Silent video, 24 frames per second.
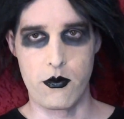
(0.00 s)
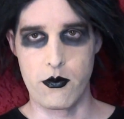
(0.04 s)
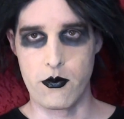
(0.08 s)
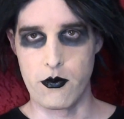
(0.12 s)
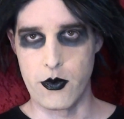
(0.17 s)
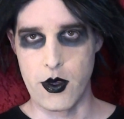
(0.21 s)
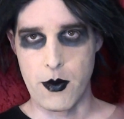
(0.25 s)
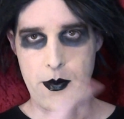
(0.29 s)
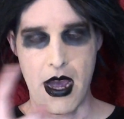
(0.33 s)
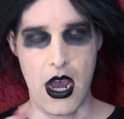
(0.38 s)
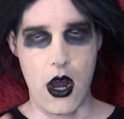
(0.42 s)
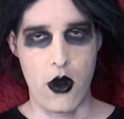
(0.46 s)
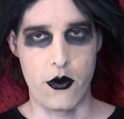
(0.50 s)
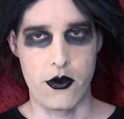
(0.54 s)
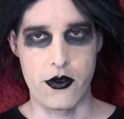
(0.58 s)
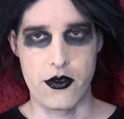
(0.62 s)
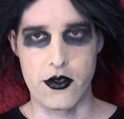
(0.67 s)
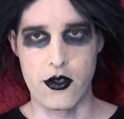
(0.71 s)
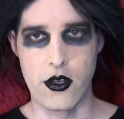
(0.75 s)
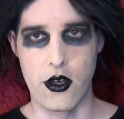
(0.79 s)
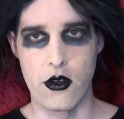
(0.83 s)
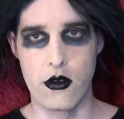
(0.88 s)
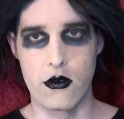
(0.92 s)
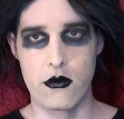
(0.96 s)
the Power
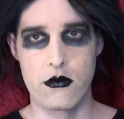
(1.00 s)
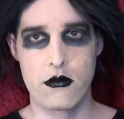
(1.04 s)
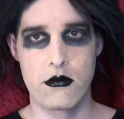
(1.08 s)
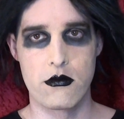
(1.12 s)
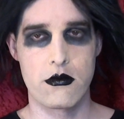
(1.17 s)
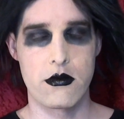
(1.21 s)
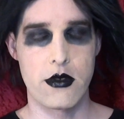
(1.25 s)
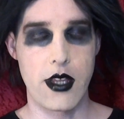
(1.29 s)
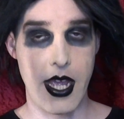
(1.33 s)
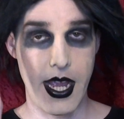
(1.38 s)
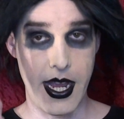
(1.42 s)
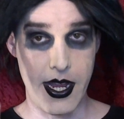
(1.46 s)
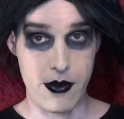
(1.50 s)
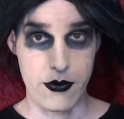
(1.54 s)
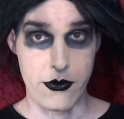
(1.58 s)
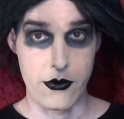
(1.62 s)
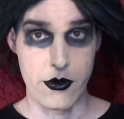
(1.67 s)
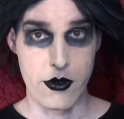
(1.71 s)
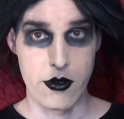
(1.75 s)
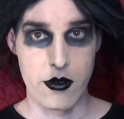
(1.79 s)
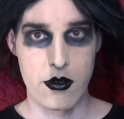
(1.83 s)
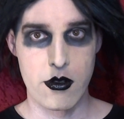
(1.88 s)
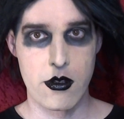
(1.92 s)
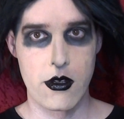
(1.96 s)
Stone, the
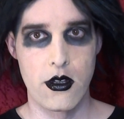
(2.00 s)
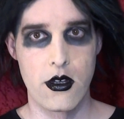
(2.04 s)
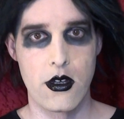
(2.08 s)
Aether,